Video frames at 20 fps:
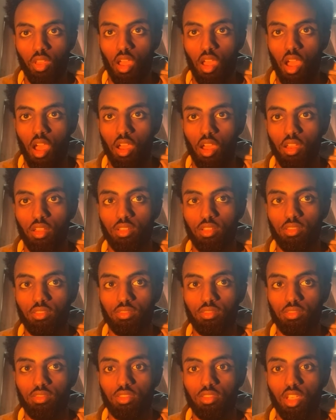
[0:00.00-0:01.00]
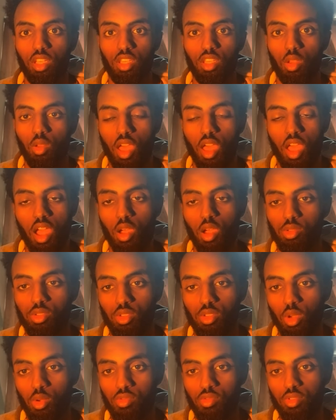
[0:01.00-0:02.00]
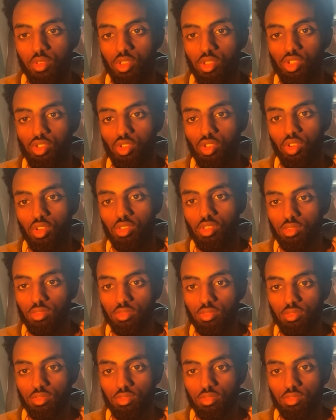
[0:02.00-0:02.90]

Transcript: And they don't know how to go through a struggle.